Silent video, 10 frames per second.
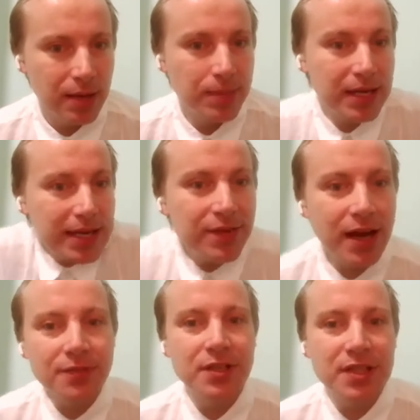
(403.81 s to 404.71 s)
But even
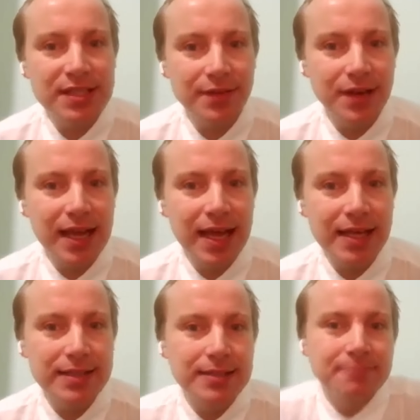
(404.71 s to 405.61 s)
after the 7
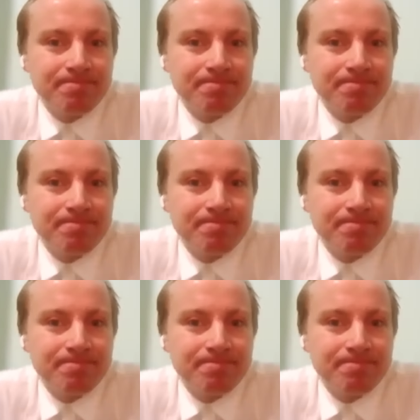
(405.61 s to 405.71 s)
days,